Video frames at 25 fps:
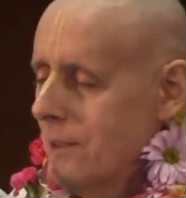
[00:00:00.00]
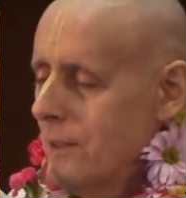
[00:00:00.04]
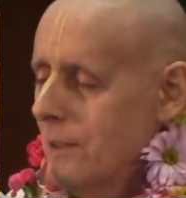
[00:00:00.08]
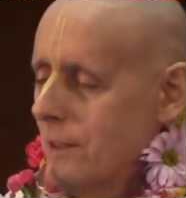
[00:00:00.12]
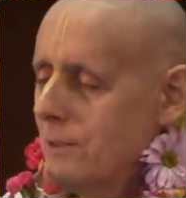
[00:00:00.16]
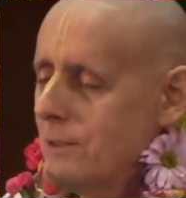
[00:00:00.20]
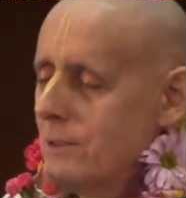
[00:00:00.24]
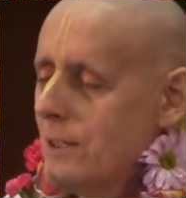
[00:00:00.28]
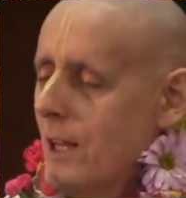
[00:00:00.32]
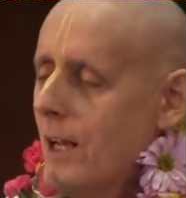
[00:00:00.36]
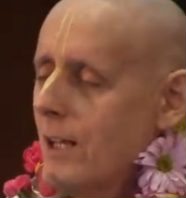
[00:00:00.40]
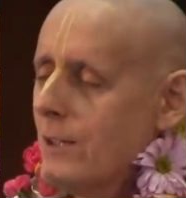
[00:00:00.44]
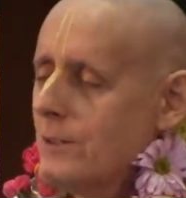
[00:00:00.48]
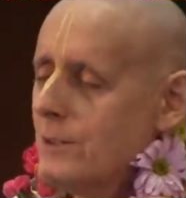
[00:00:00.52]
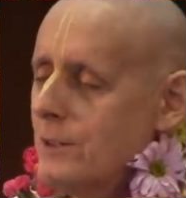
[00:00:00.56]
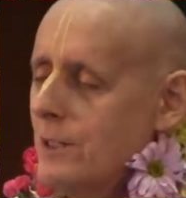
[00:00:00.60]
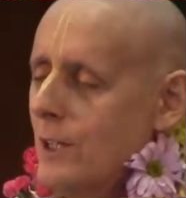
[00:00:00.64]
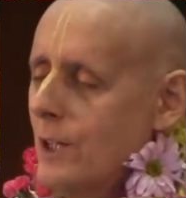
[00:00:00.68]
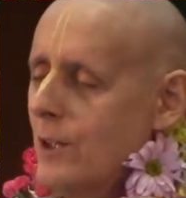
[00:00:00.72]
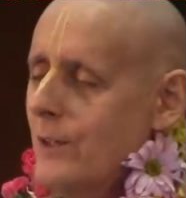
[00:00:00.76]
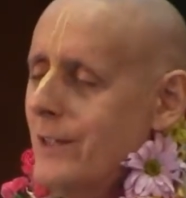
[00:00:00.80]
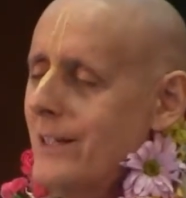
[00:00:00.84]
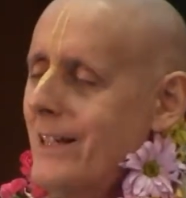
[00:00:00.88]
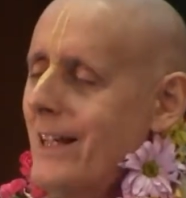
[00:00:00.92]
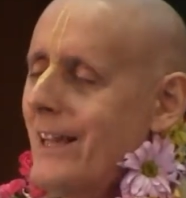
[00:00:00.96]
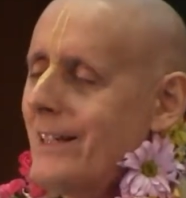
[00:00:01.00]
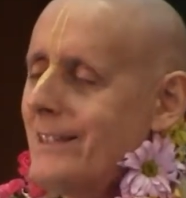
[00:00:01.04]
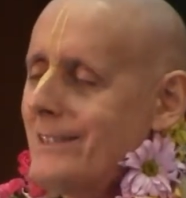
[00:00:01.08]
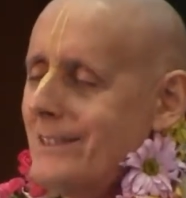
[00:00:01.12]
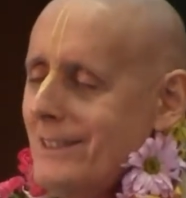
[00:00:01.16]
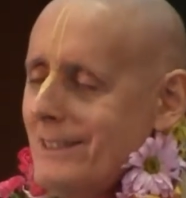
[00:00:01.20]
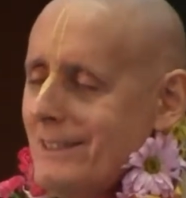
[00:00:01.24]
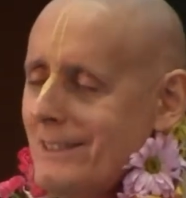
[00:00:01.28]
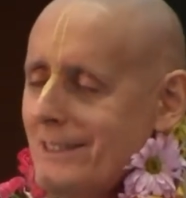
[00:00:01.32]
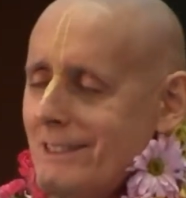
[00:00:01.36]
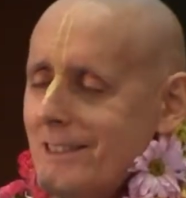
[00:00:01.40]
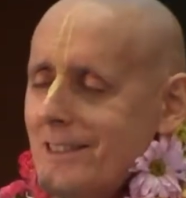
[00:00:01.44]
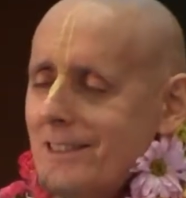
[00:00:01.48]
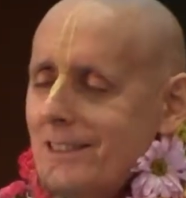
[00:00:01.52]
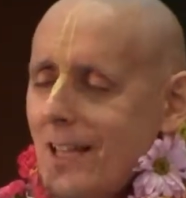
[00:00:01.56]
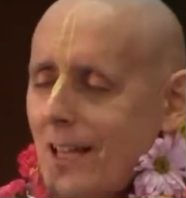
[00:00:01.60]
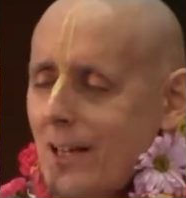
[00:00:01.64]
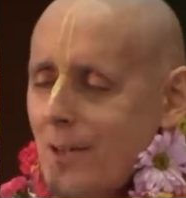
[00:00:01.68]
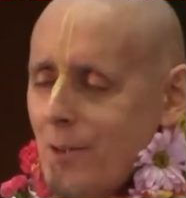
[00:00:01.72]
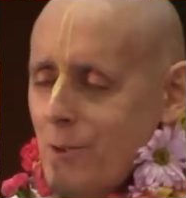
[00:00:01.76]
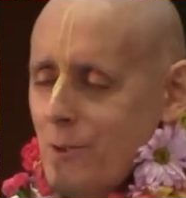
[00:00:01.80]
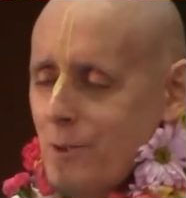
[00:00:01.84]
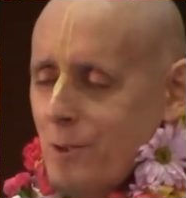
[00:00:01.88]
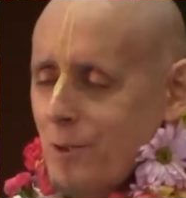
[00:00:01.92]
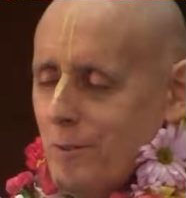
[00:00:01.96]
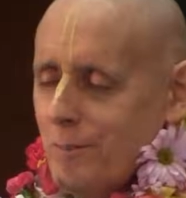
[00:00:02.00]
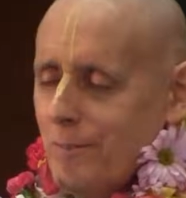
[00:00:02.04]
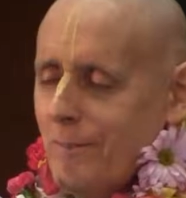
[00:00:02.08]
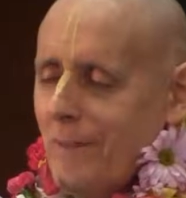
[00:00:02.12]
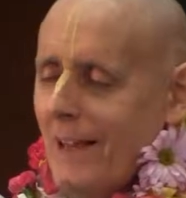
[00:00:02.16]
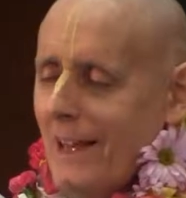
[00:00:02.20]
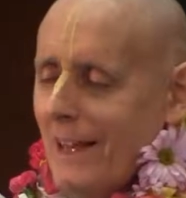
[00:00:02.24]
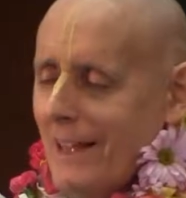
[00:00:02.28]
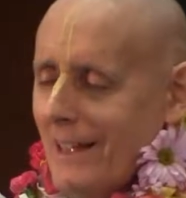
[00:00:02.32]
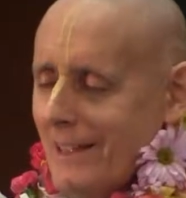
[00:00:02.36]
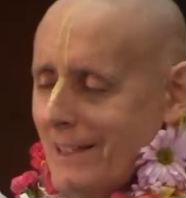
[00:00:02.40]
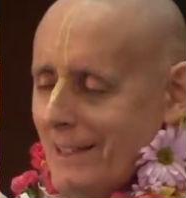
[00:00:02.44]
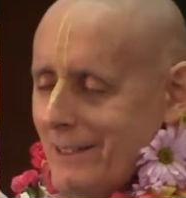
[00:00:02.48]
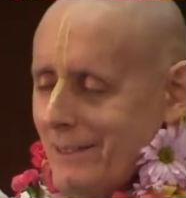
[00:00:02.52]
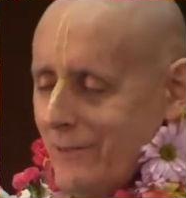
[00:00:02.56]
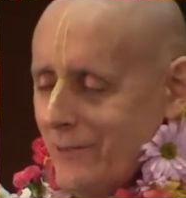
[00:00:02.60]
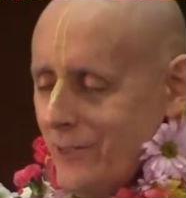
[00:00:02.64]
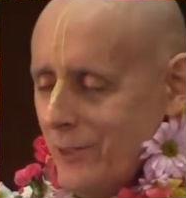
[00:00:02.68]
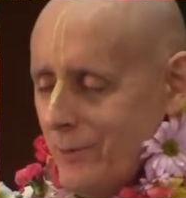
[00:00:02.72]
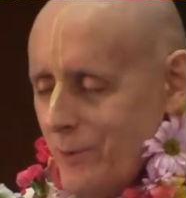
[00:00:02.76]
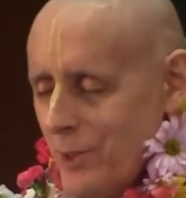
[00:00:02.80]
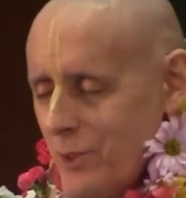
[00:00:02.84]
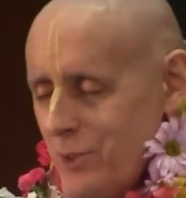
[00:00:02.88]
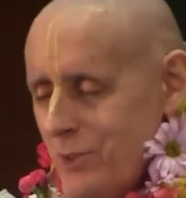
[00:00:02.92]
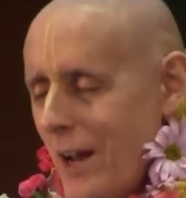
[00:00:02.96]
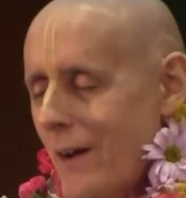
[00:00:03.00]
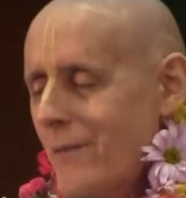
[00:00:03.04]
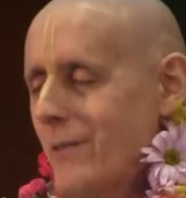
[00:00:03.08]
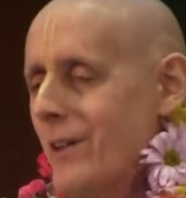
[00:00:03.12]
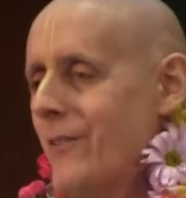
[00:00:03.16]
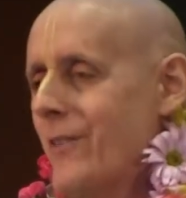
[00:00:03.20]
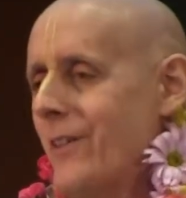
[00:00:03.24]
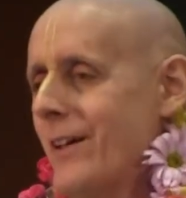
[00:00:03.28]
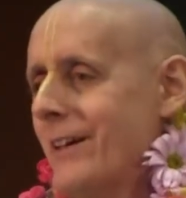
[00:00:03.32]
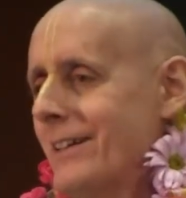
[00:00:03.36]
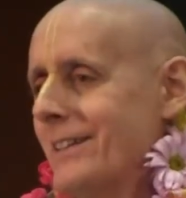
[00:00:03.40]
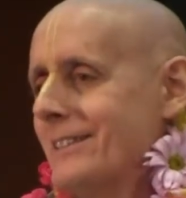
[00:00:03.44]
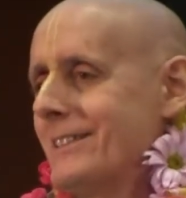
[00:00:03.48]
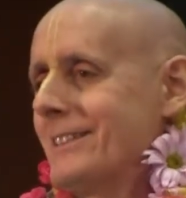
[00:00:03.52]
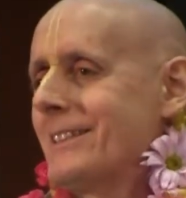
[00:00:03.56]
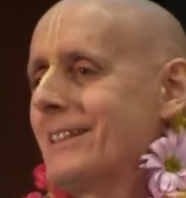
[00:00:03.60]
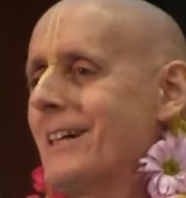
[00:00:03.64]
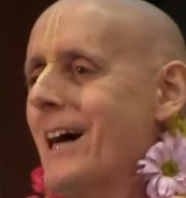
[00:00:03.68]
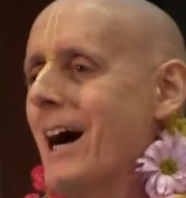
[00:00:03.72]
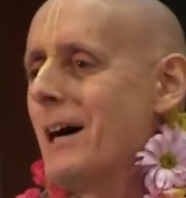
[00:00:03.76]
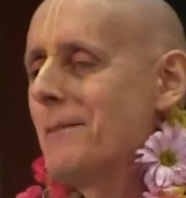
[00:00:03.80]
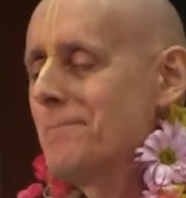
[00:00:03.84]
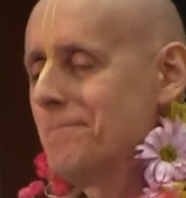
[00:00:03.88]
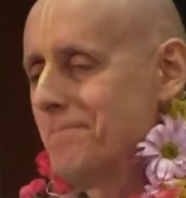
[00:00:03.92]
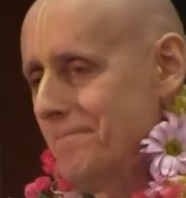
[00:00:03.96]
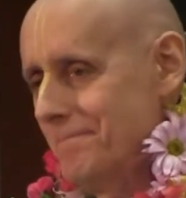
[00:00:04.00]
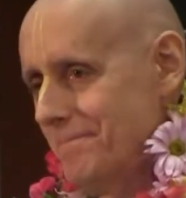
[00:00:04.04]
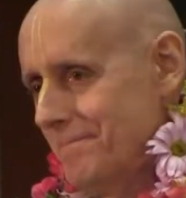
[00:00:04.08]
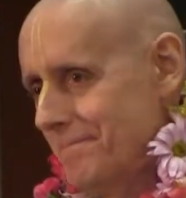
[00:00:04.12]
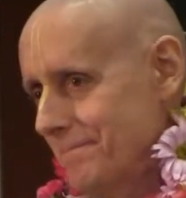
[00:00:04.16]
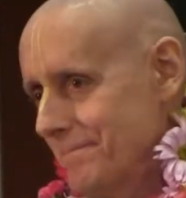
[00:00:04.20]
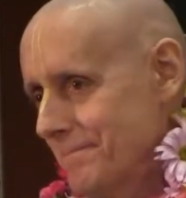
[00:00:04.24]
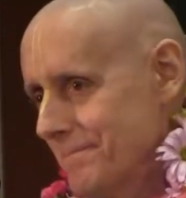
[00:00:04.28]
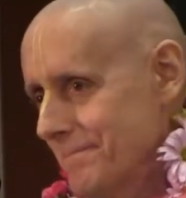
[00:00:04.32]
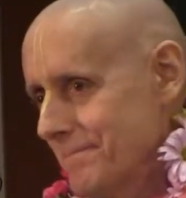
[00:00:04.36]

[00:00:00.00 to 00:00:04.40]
There's also an existential mind from which everything has come.